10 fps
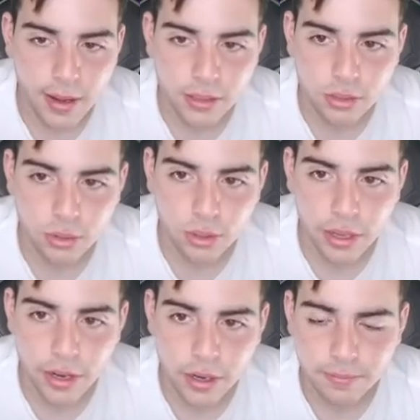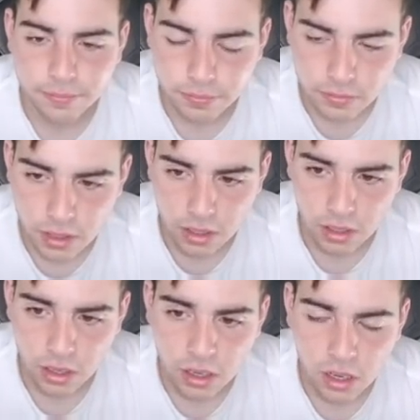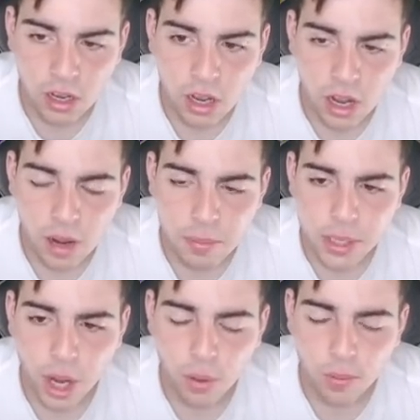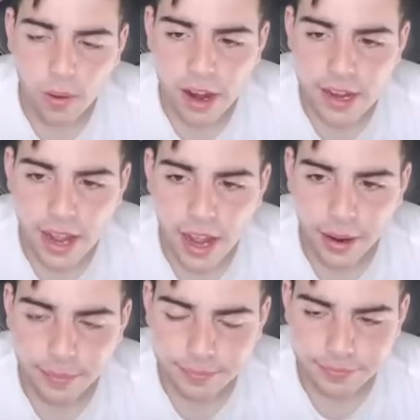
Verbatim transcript: mine sooner or later. But yo, right now,